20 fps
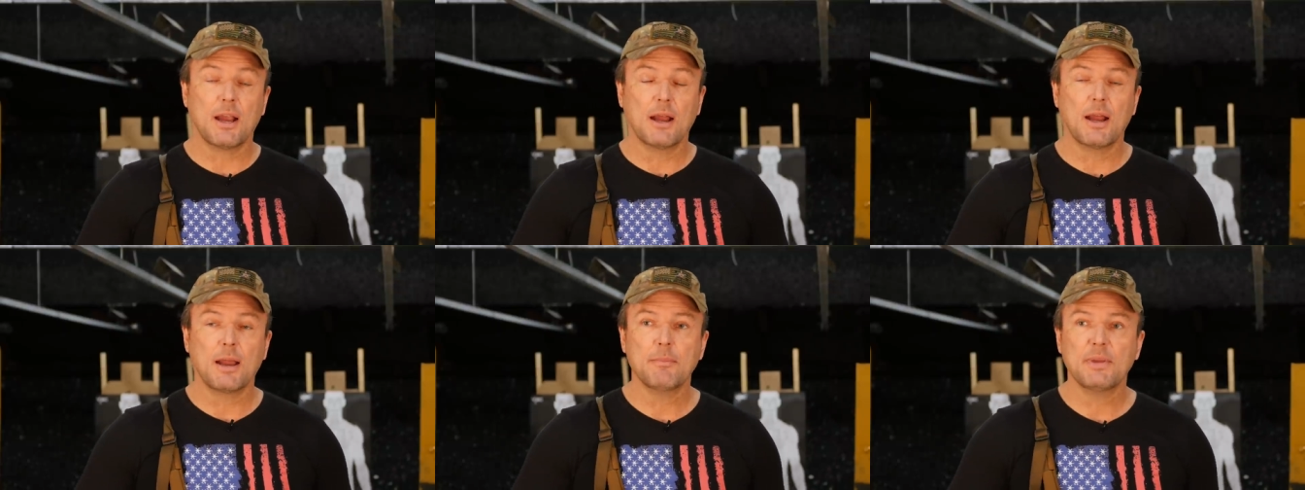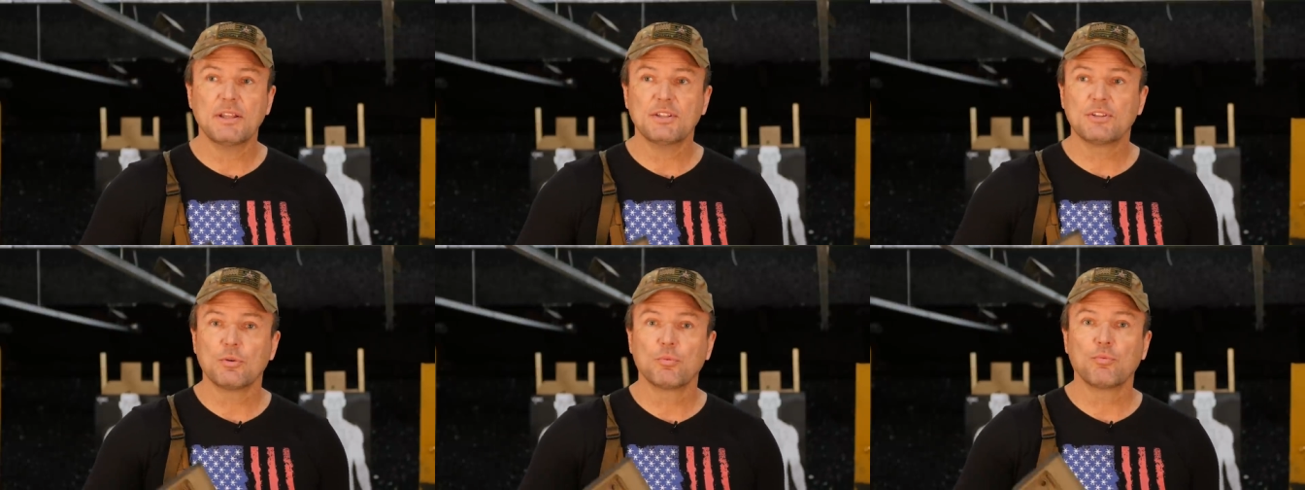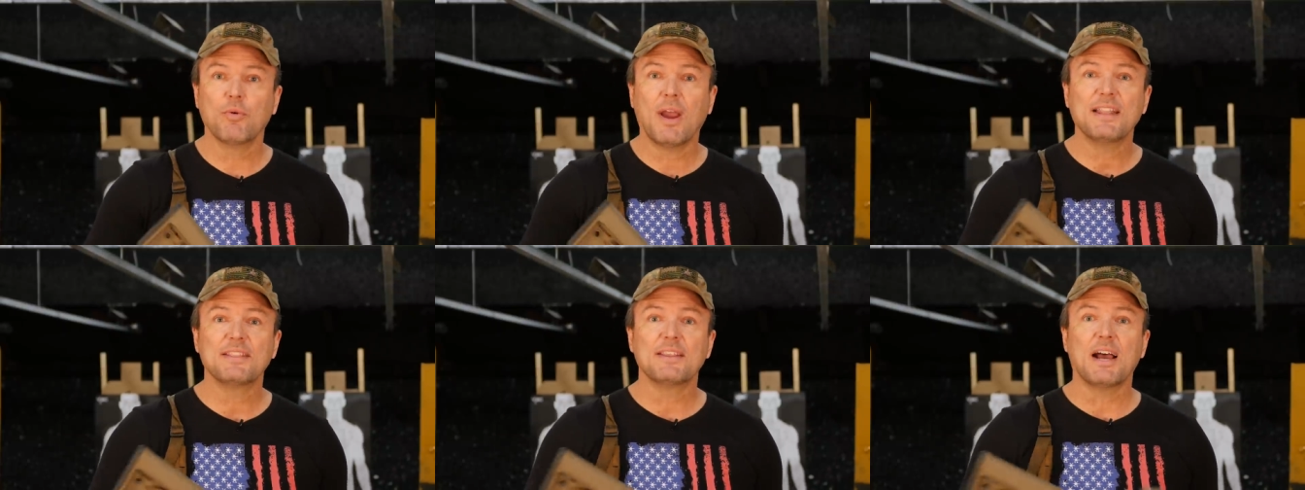I mean to
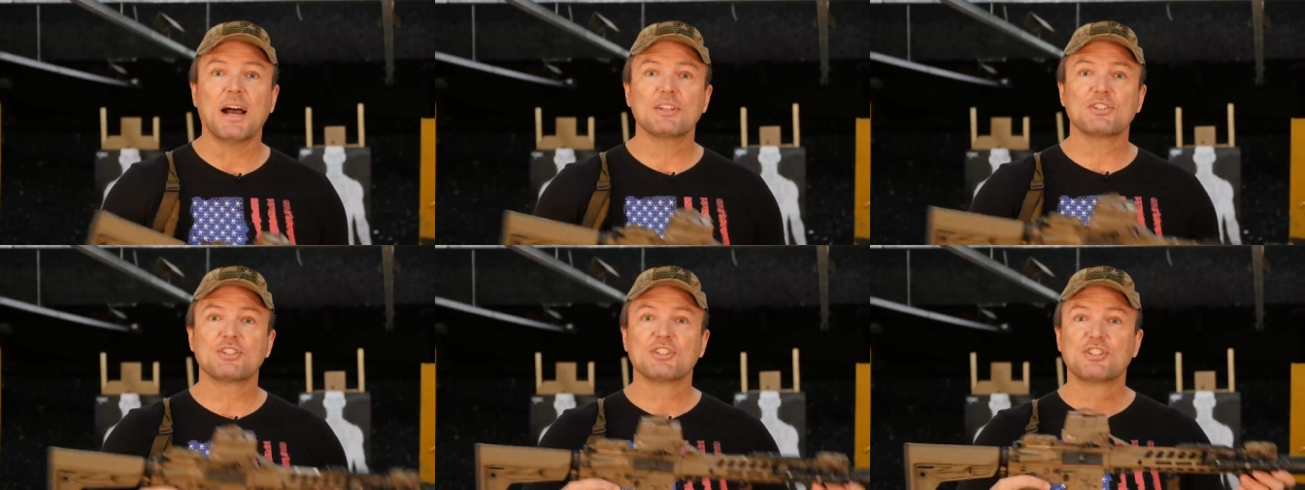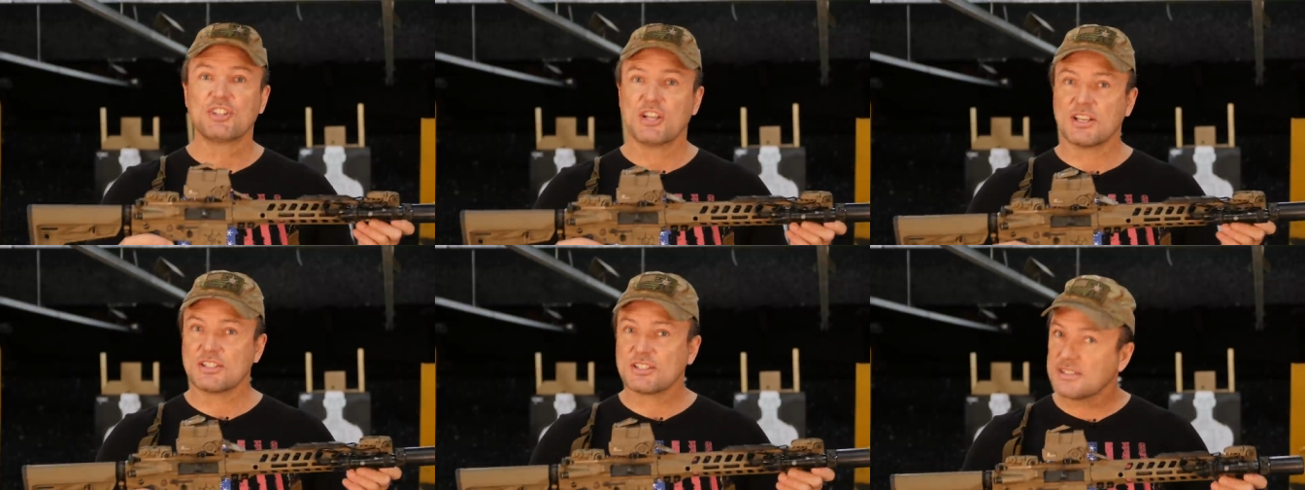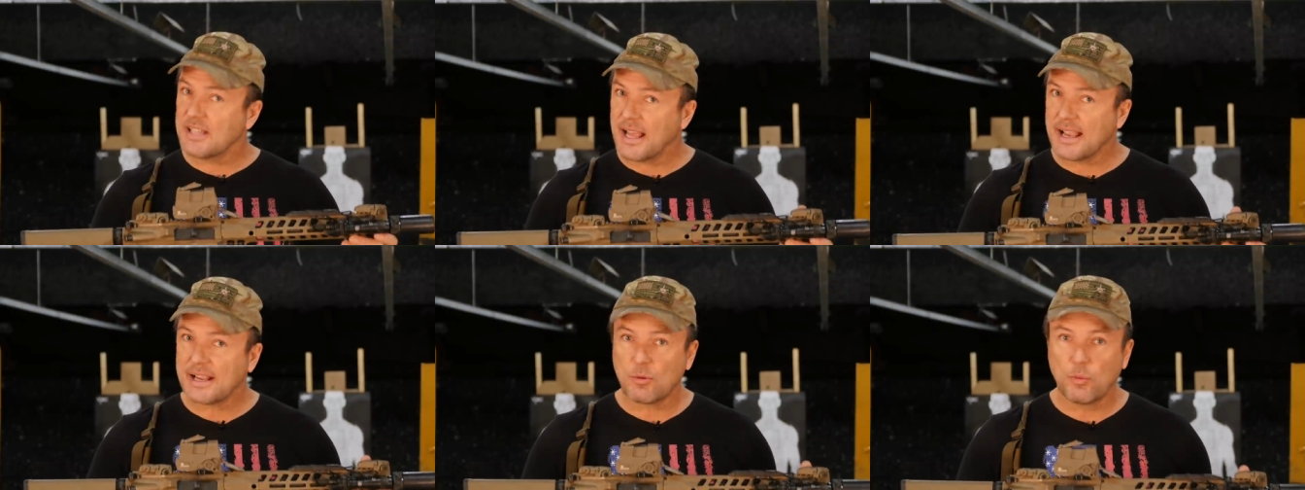red dots, just
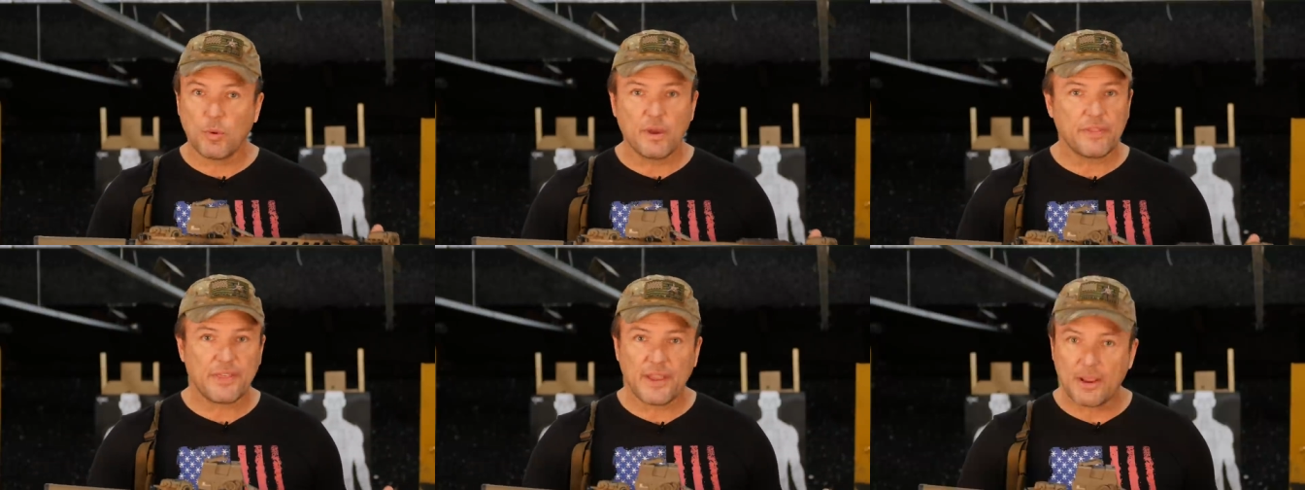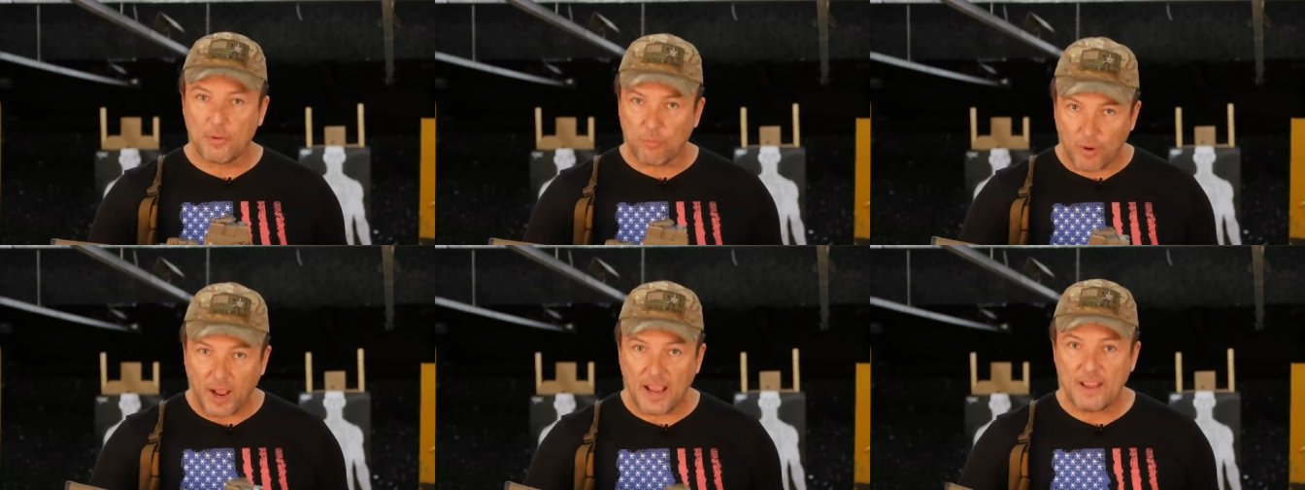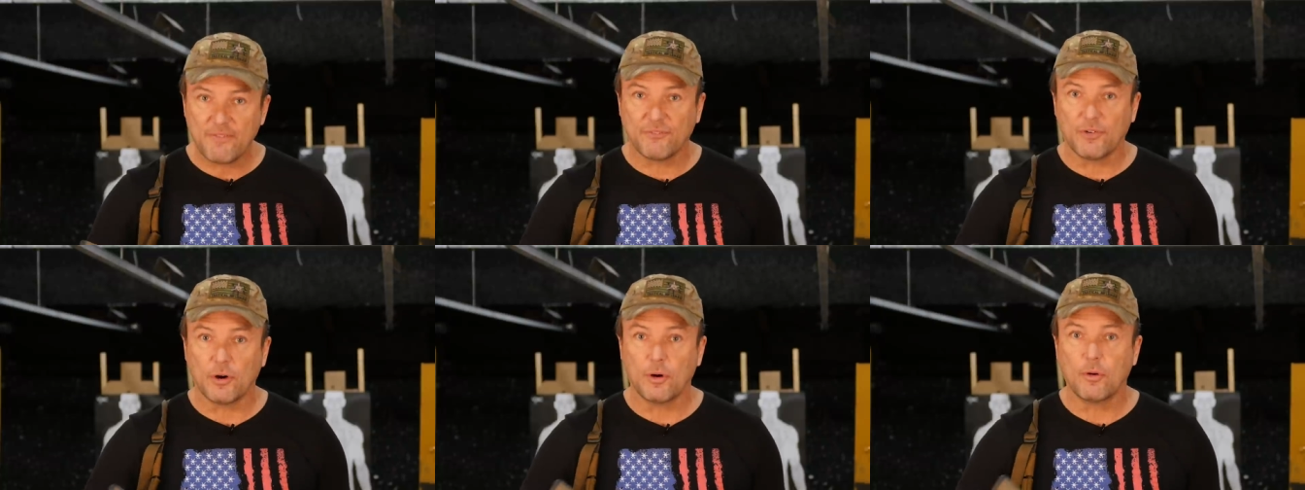like with a
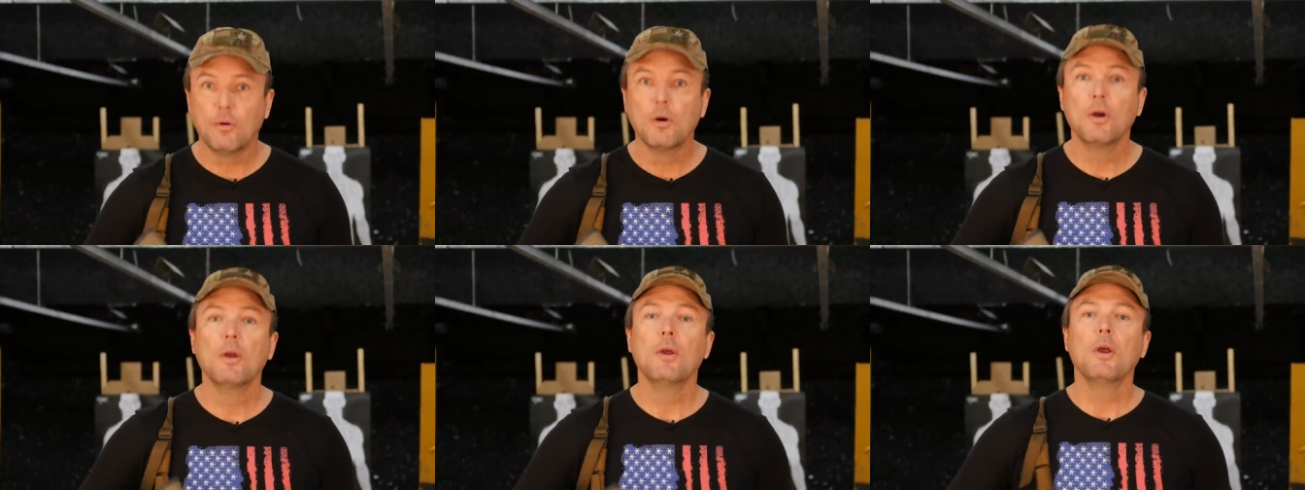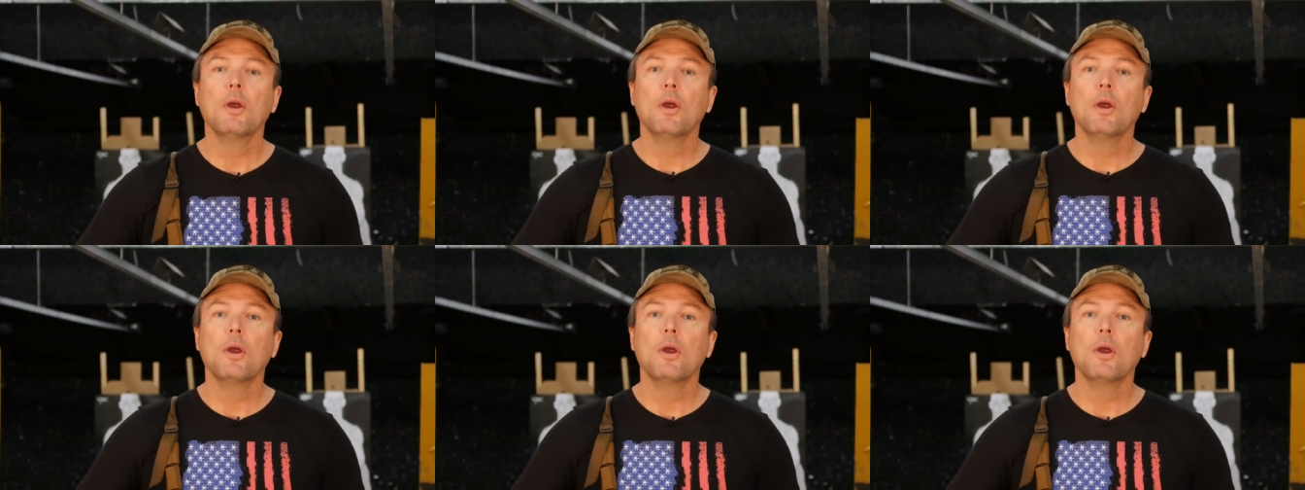rifle,